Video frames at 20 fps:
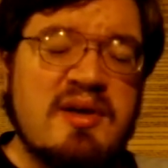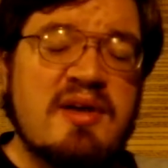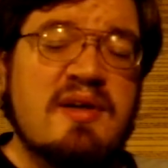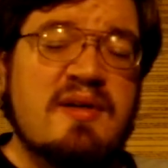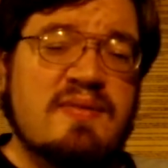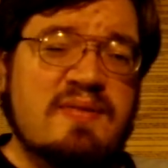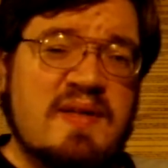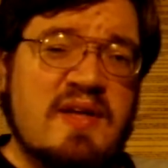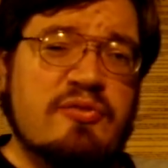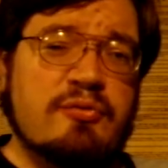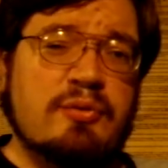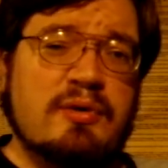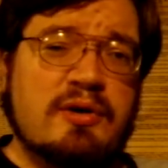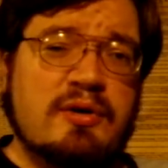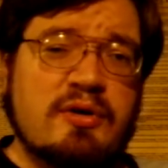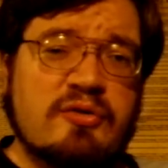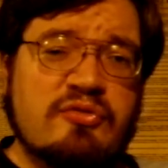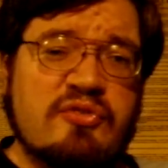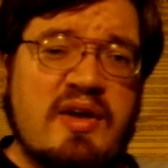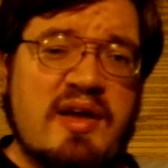That's when it got
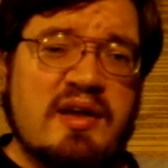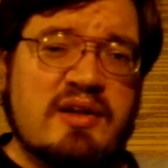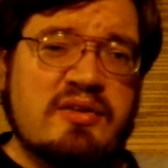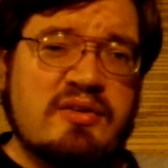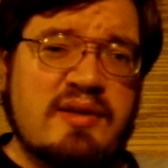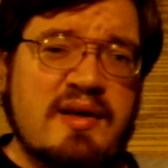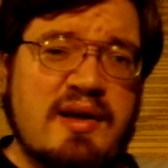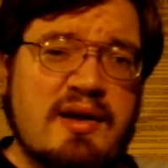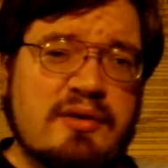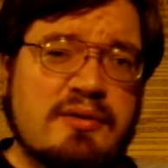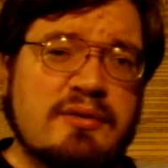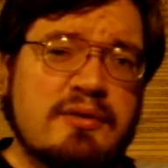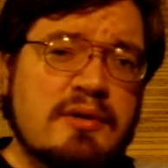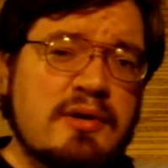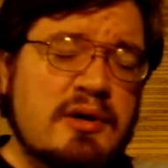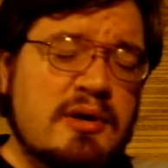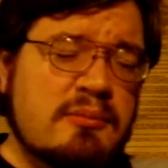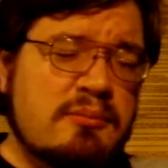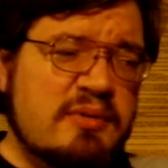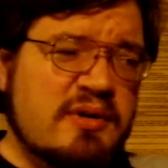taken down.
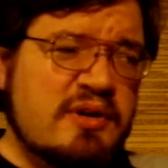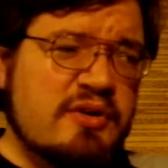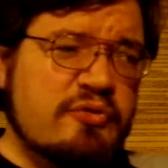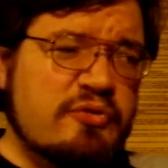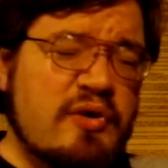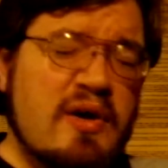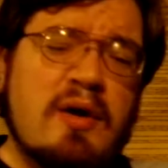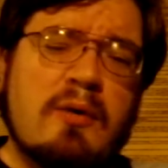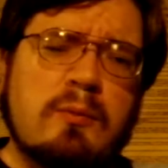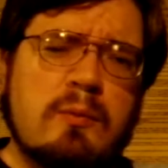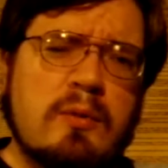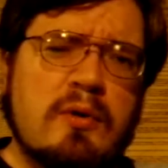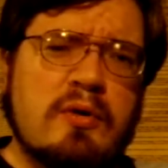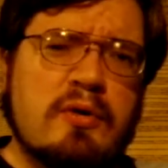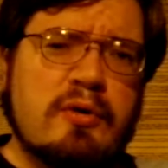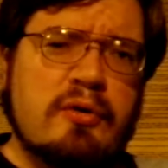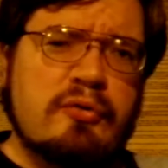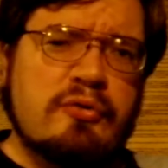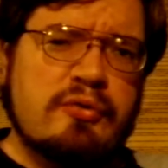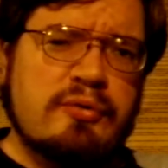Because our world